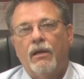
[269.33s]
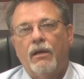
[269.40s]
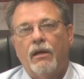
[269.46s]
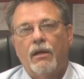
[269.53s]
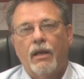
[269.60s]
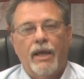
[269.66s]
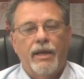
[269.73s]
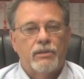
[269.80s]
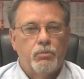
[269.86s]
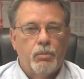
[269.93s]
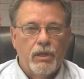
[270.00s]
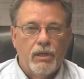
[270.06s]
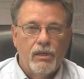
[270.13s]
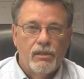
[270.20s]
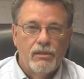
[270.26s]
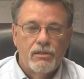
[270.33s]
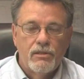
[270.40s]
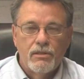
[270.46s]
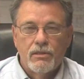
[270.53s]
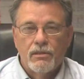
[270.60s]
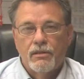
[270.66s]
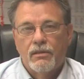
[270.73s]
uh, glass
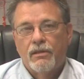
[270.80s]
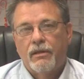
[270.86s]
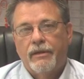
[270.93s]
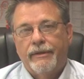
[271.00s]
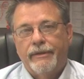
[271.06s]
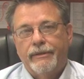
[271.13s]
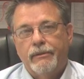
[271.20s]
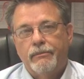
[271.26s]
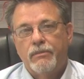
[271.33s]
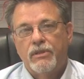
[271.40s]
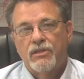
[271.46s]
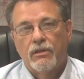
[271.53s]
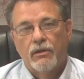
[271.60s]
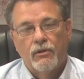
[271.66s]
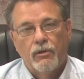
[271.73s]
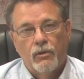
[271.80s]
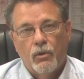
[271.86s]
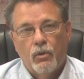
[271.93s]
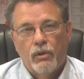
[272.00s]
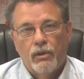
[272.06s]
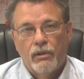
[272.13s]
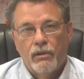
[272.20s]
beads, um, silicone
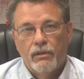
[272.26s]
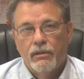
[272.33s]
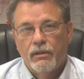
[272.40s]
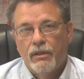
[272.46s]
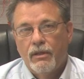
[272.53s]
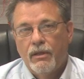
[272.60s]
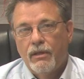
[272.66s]
oil,